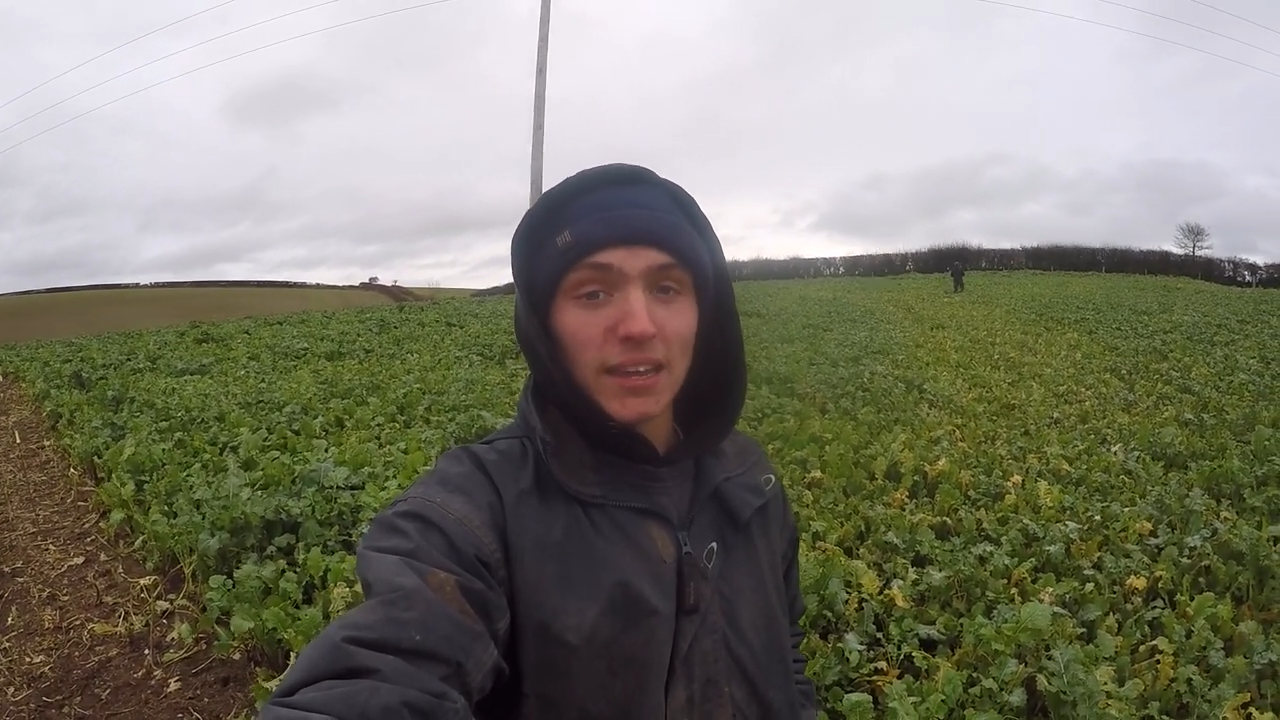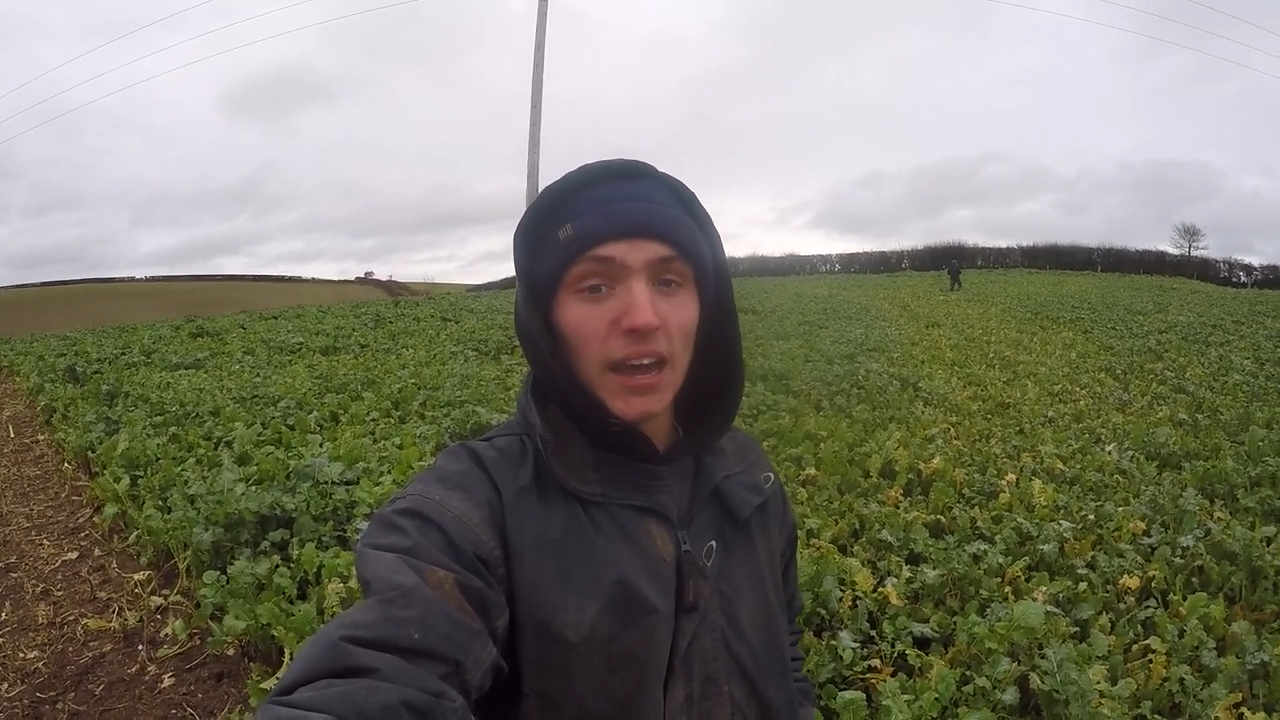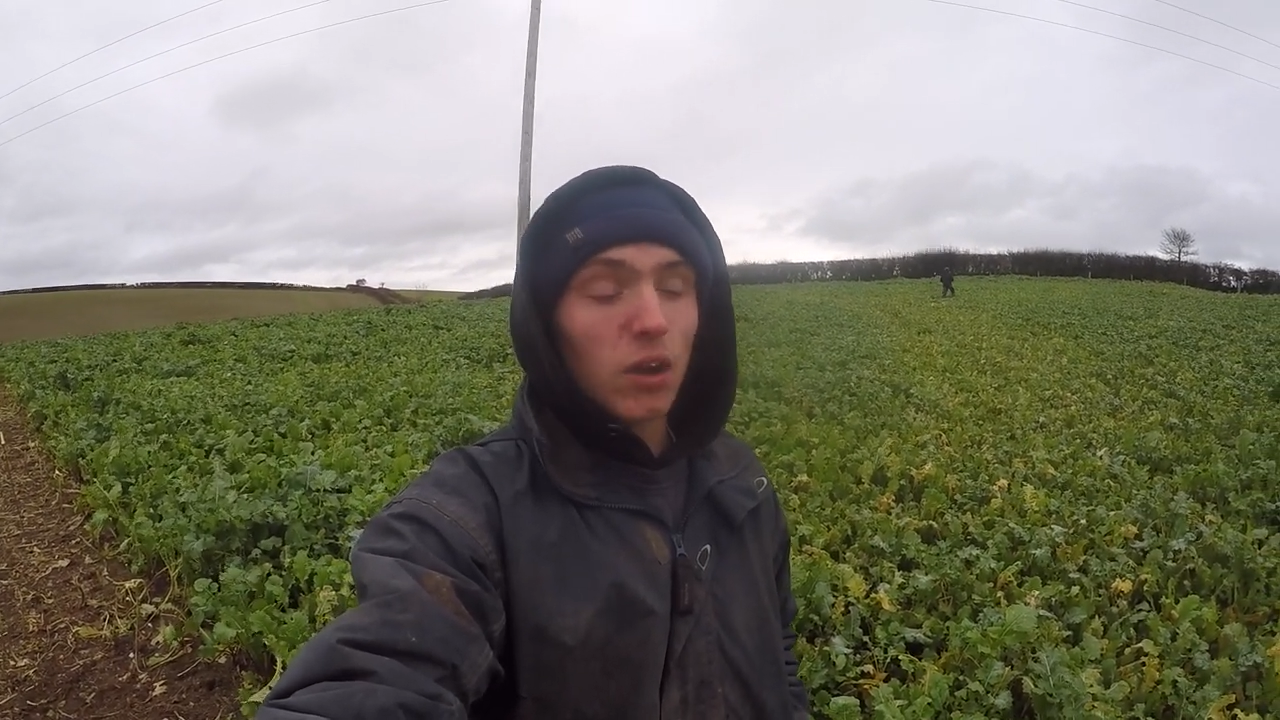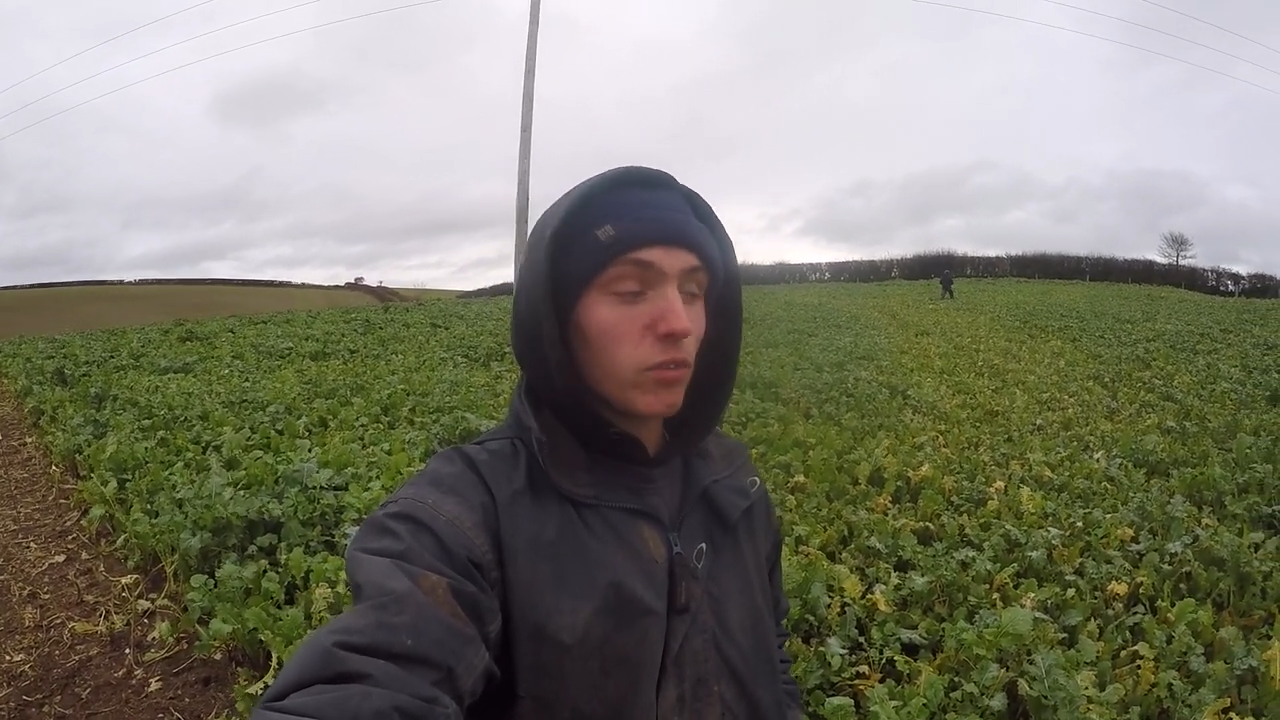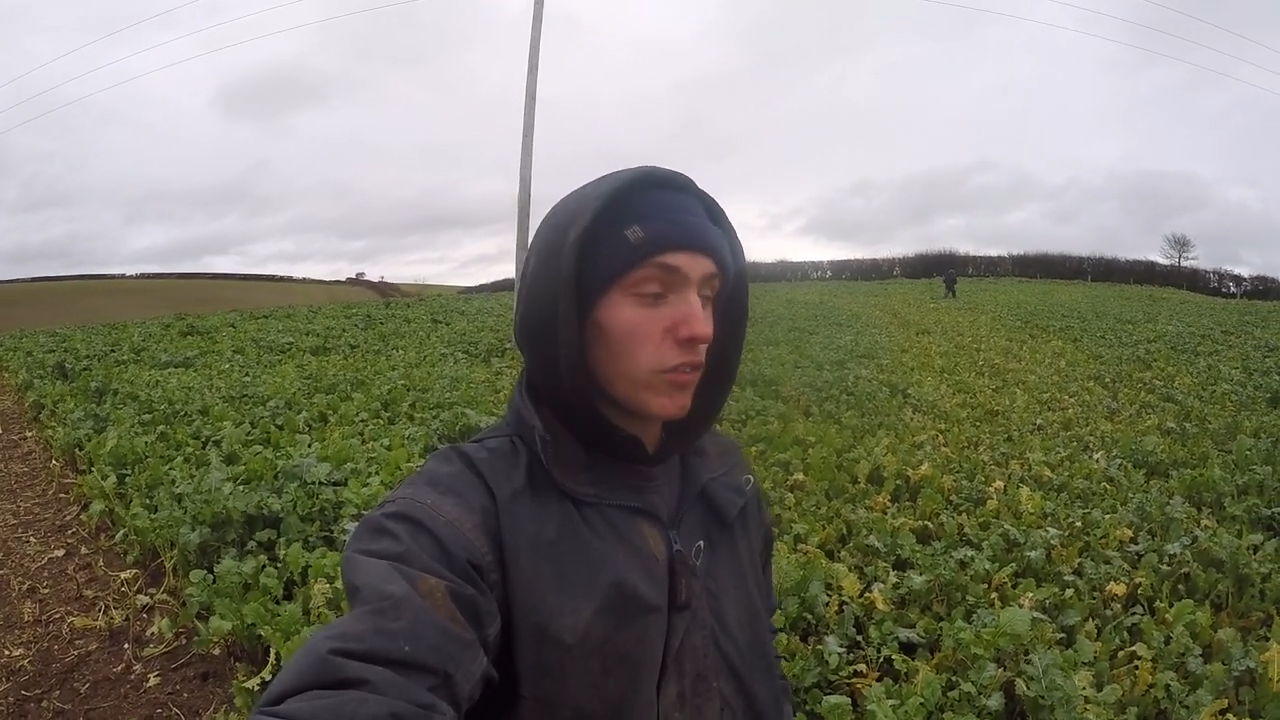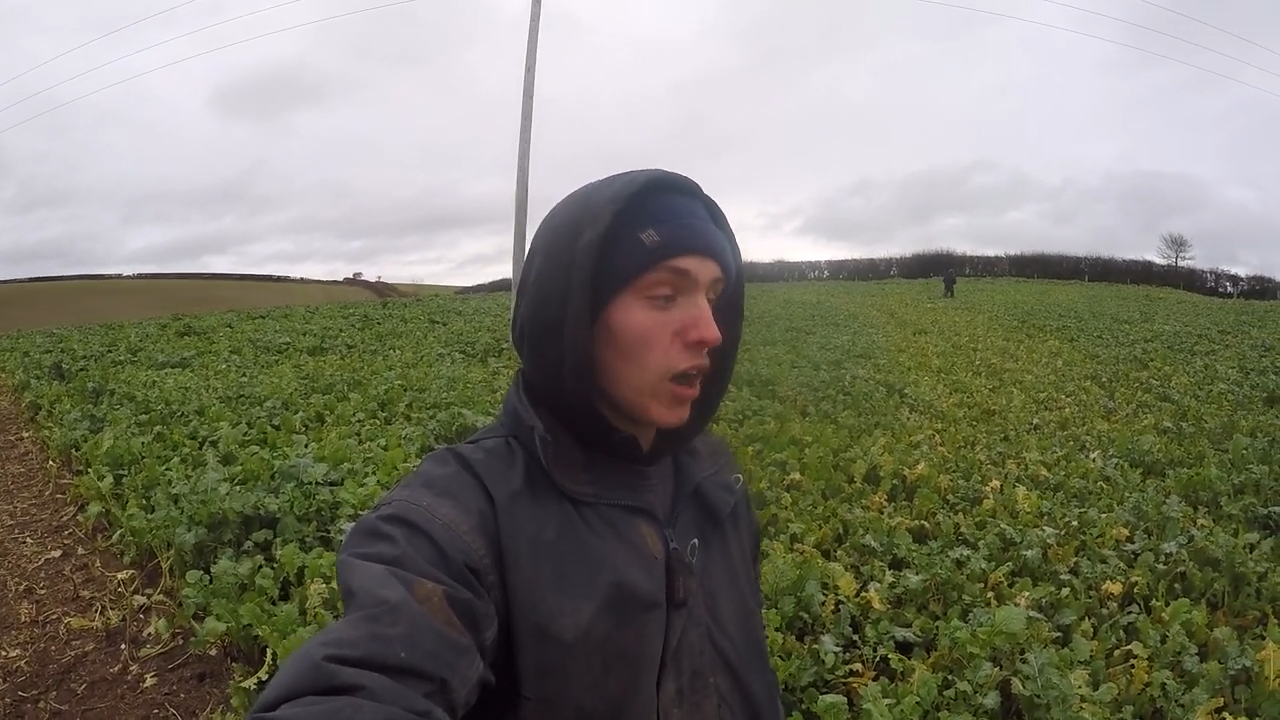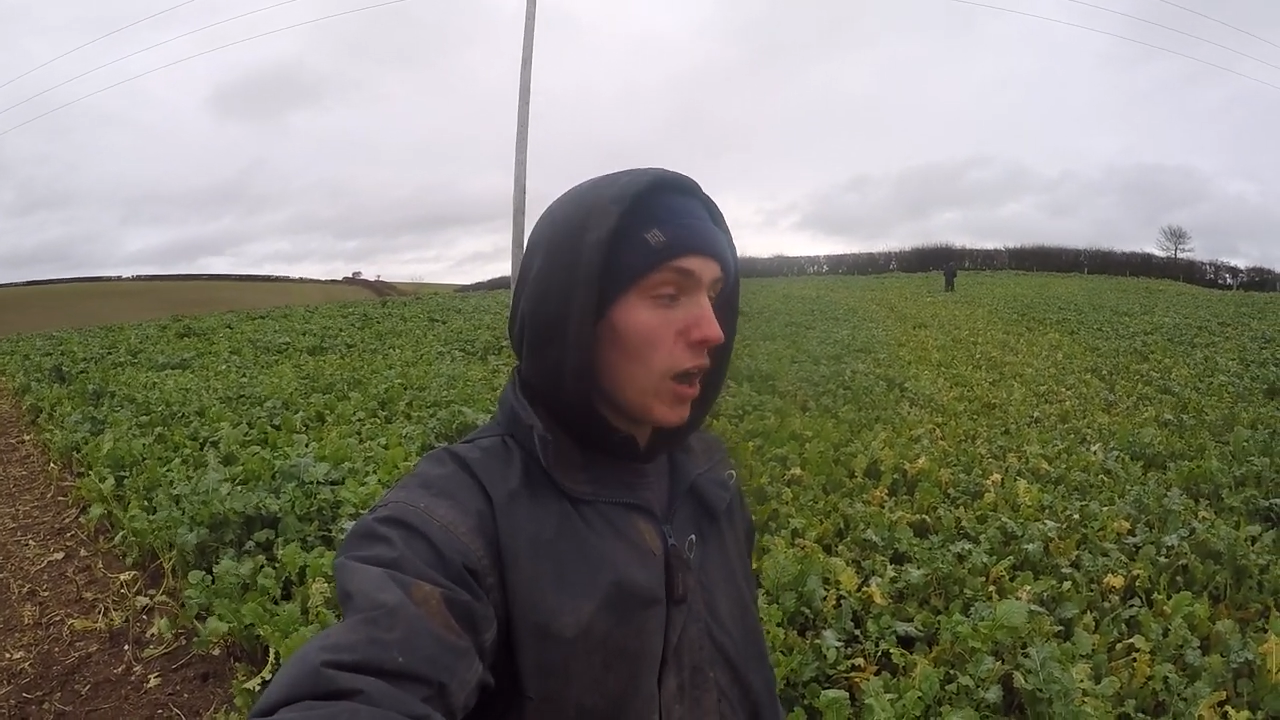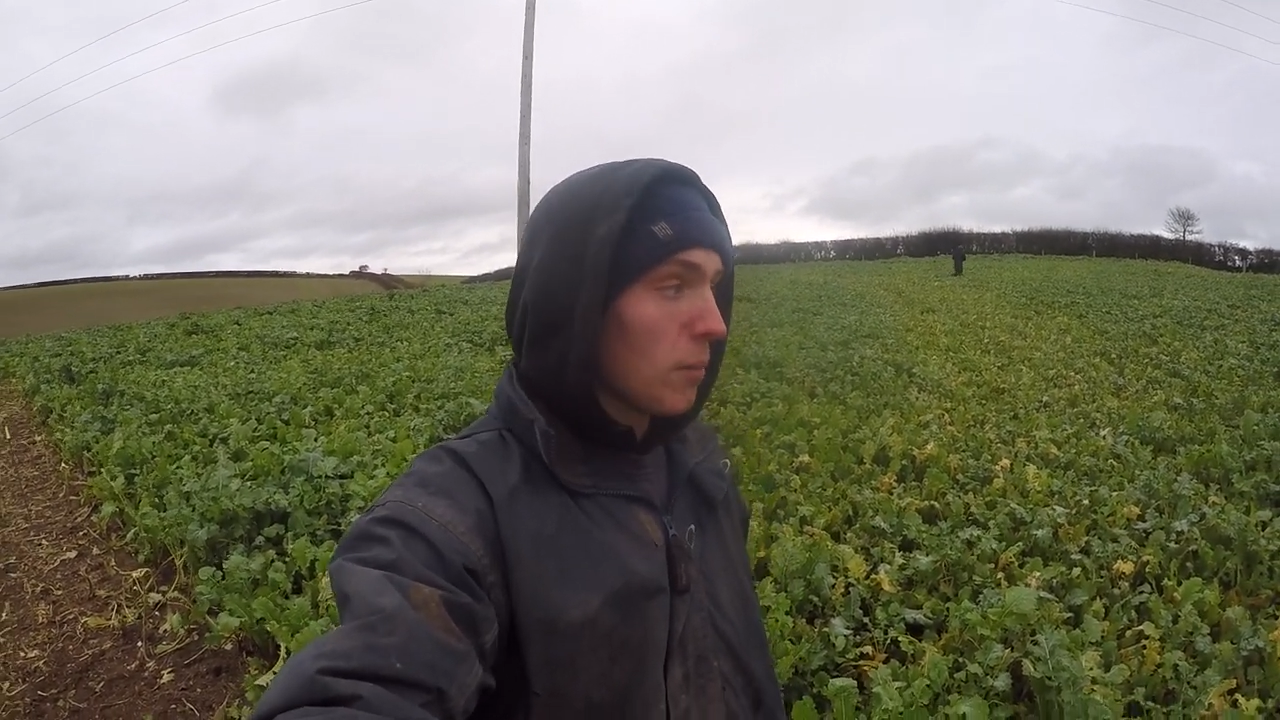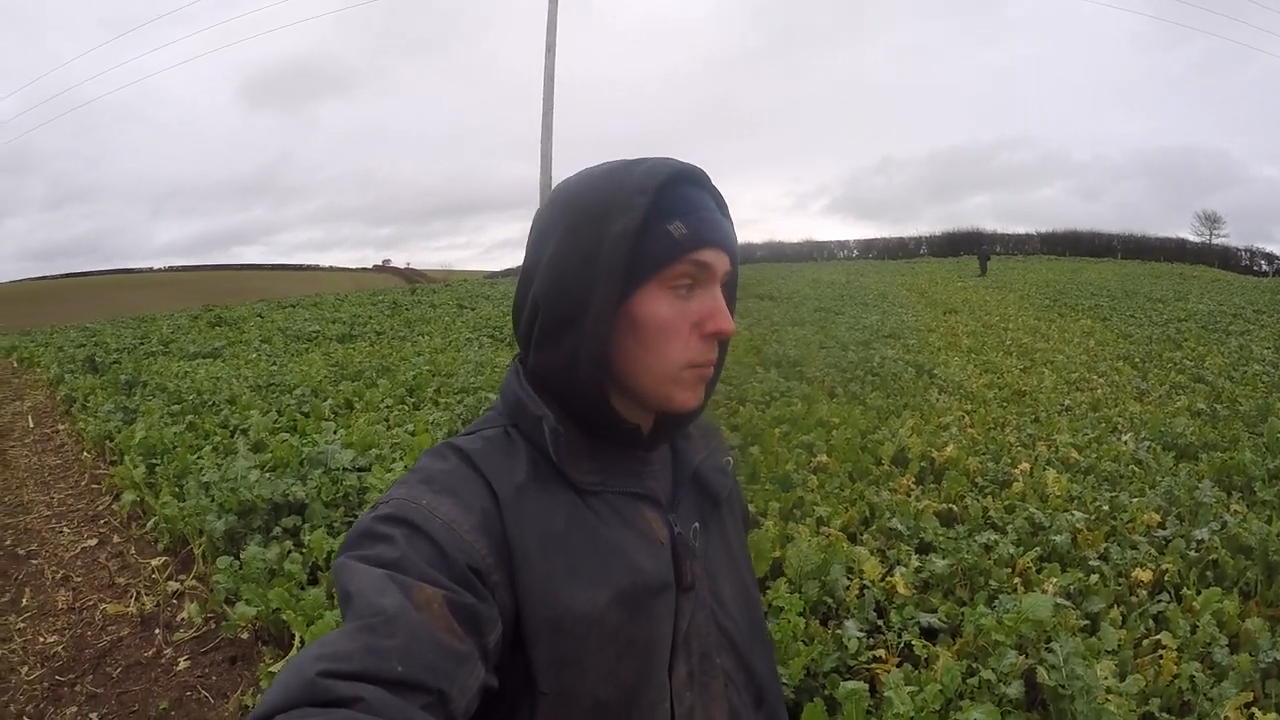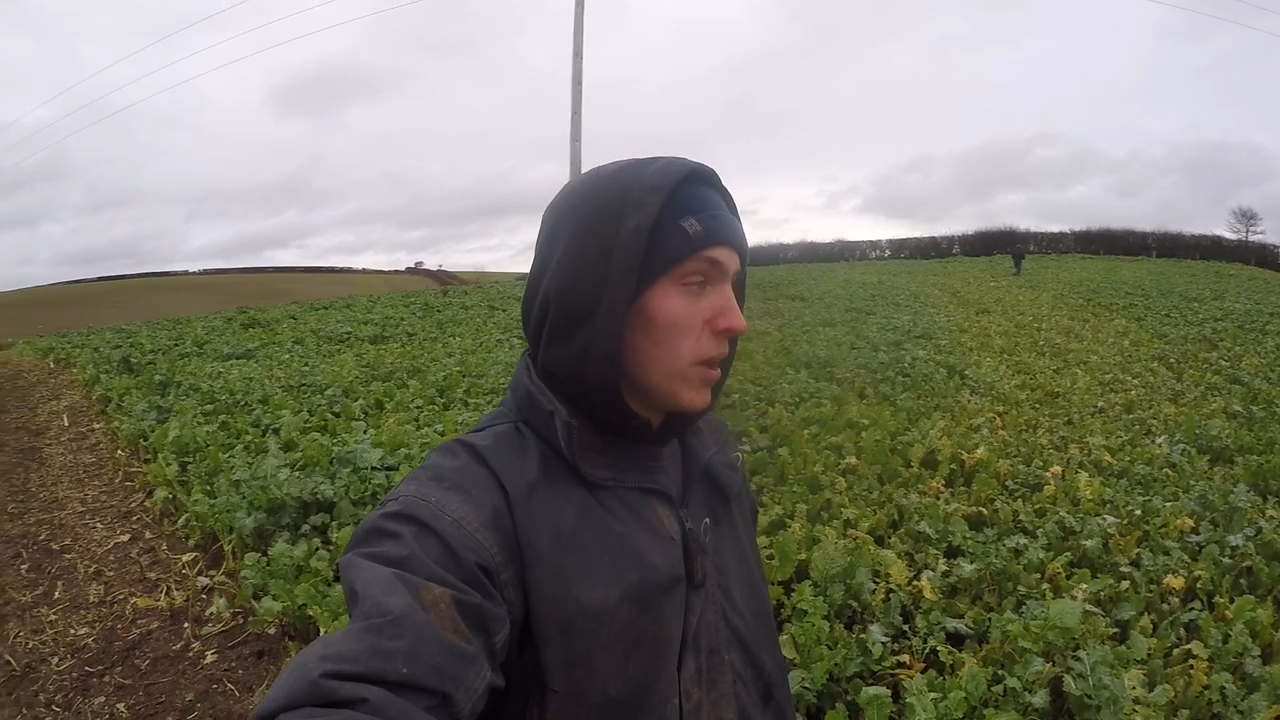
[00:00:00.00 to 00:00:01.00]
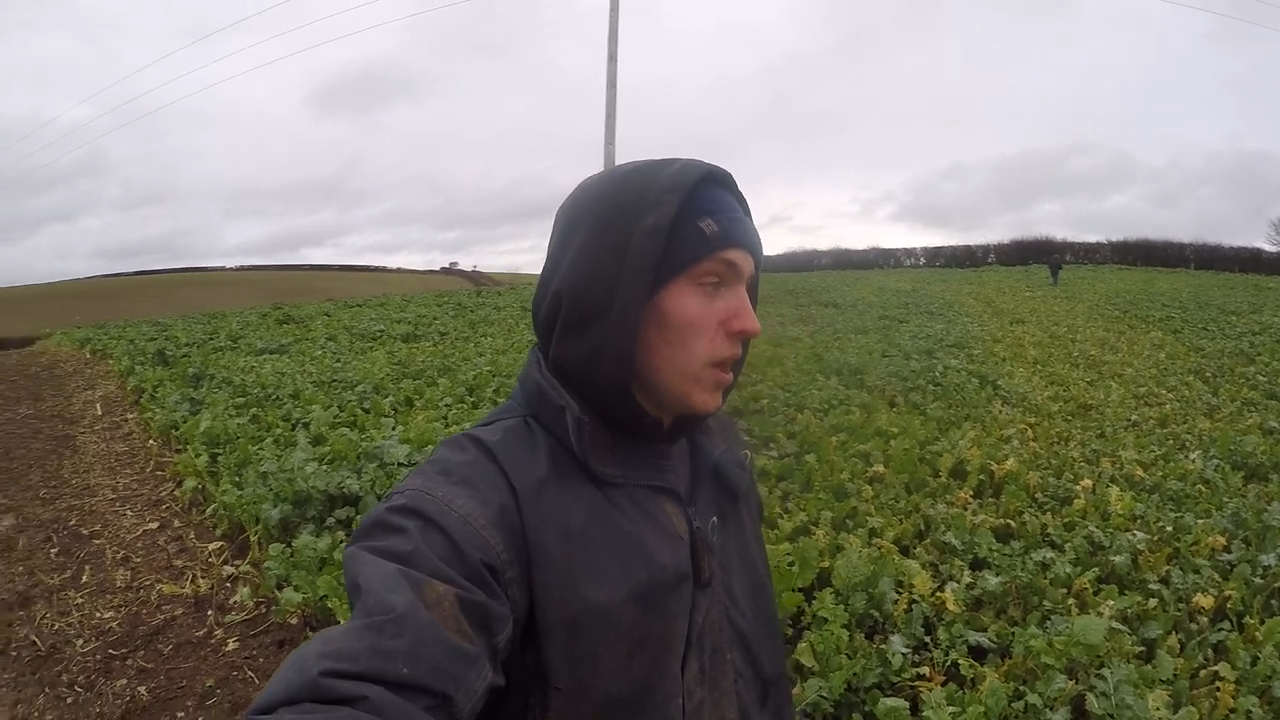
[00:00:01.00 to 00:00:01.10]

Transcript: cattle farm.